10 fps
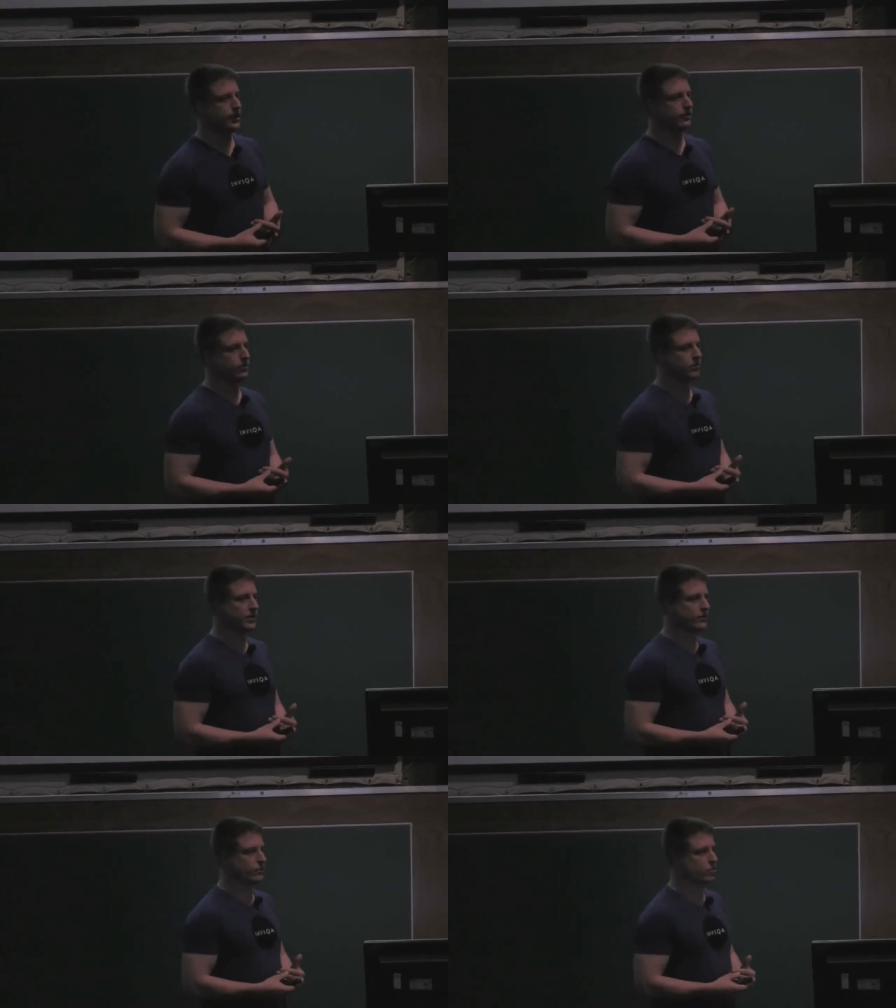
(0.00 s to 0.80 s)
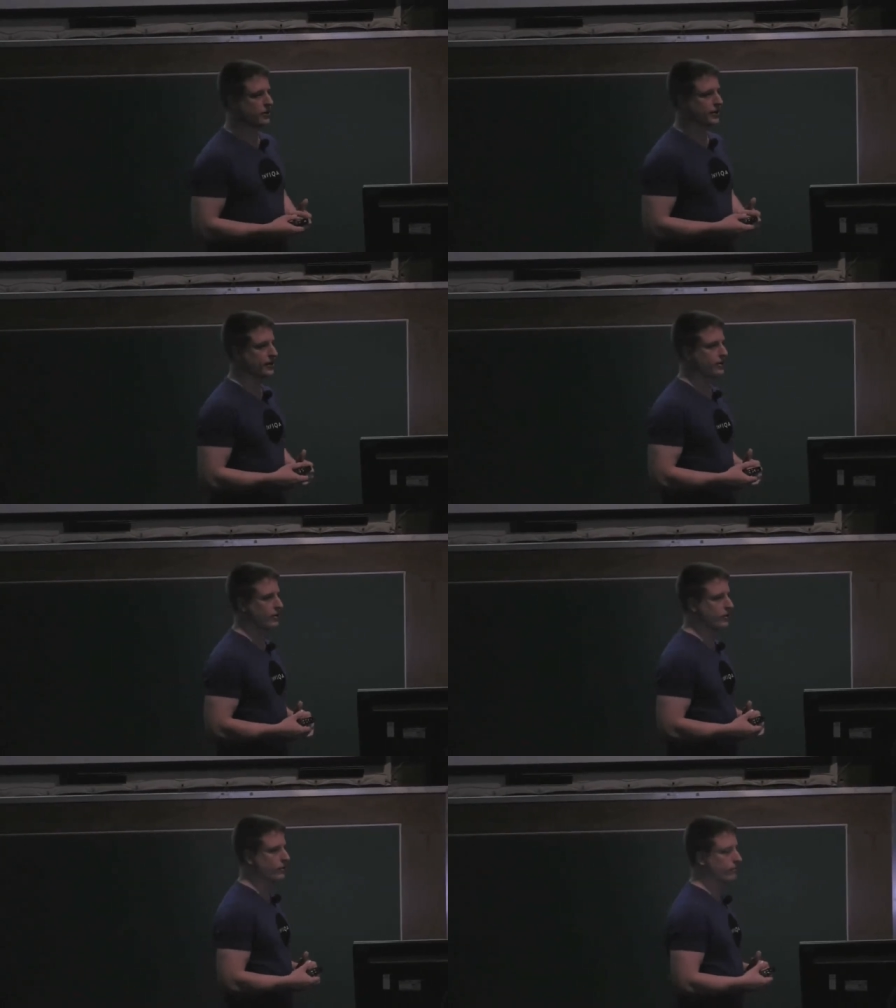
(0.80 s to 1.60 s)
Now, depending on what
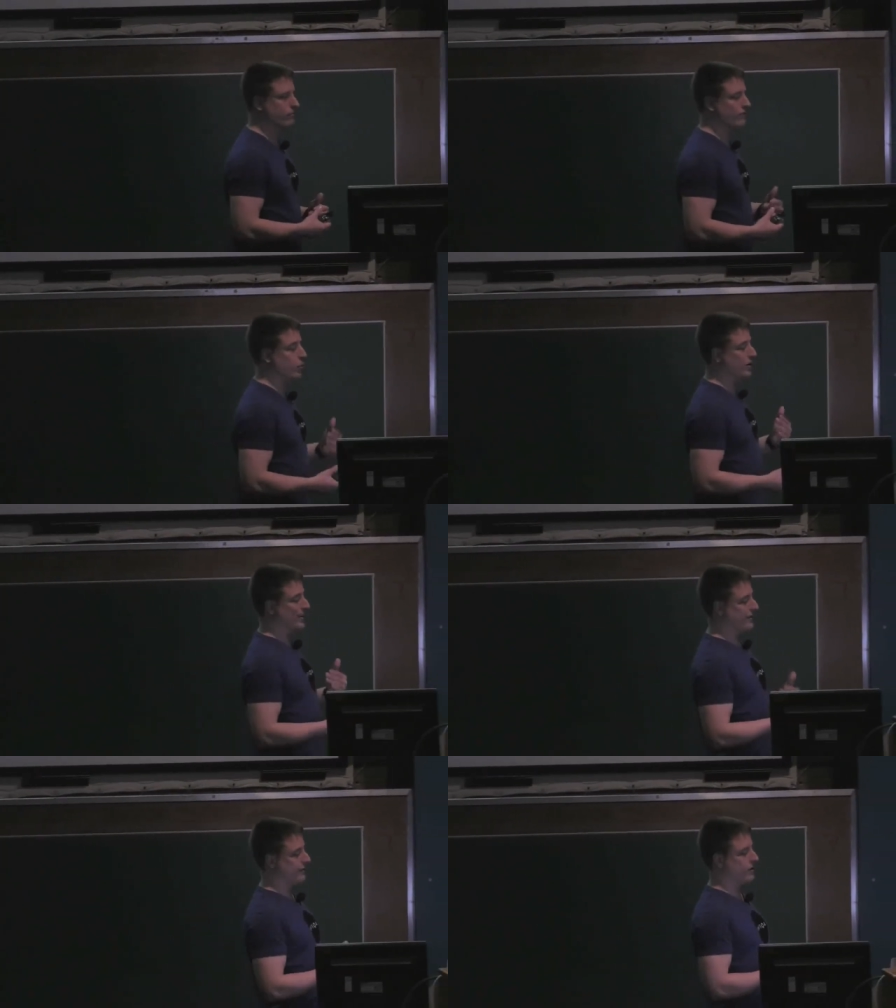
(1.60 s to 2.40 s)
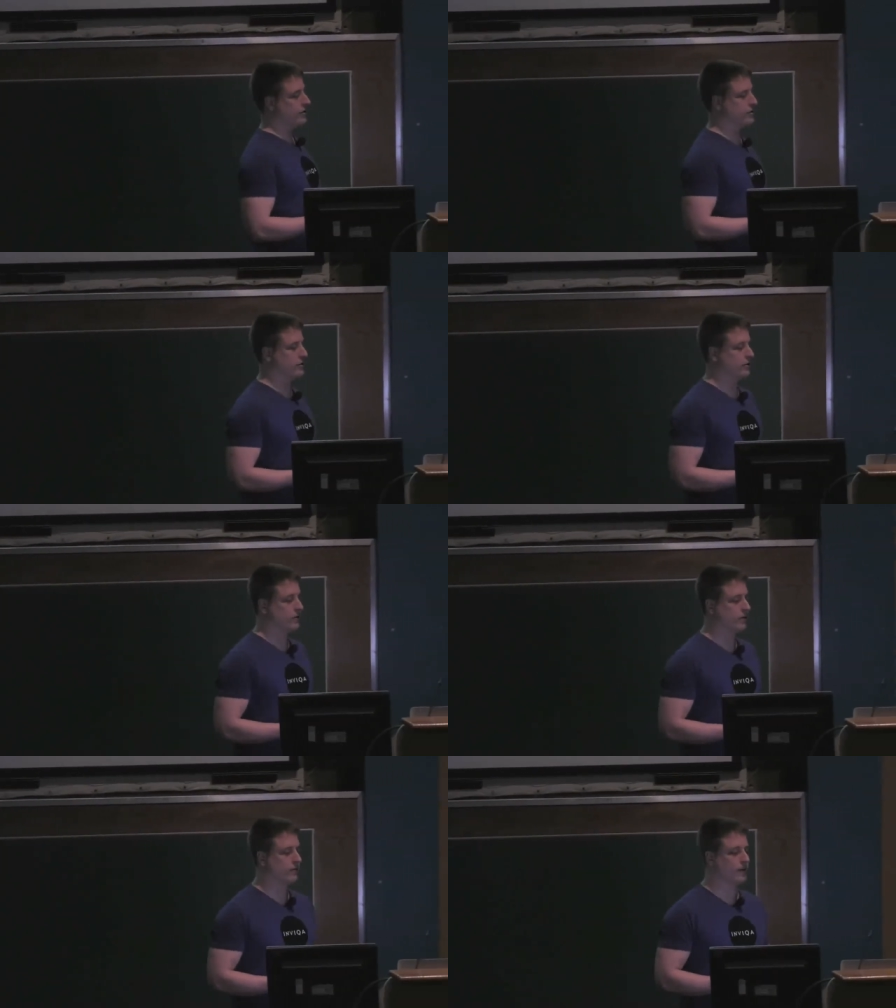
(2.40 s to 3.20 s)
Git version you're
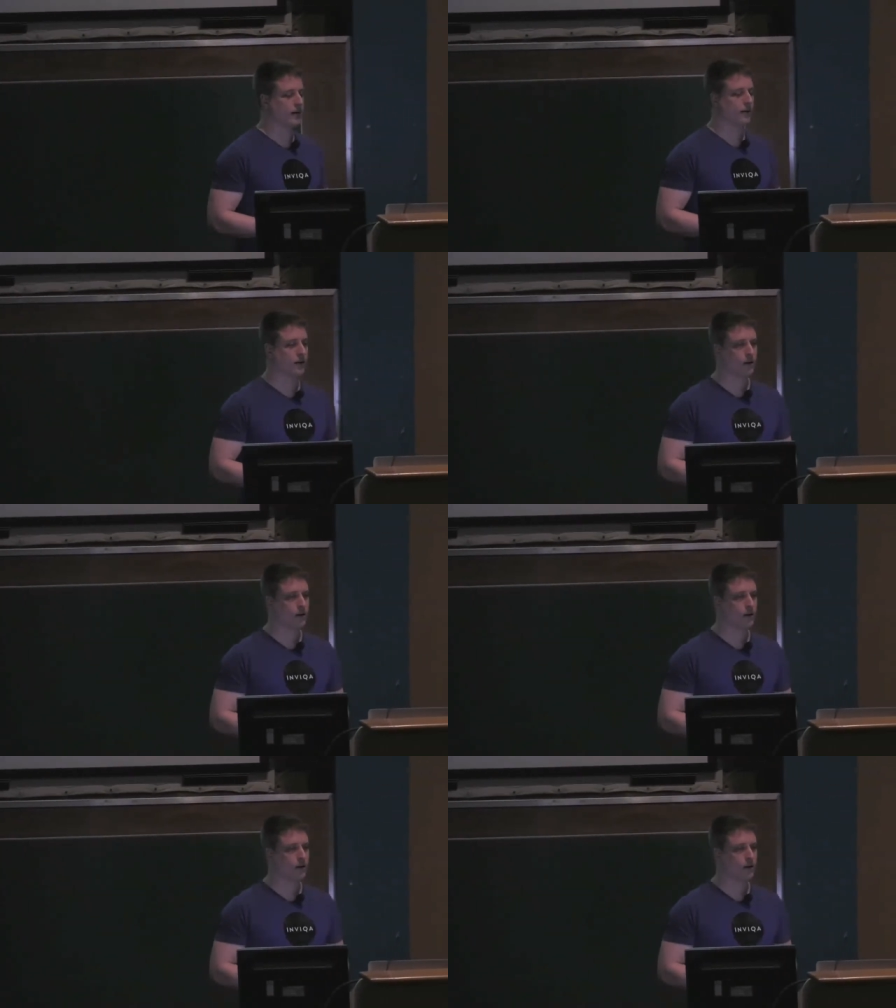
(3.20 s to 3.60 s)
using,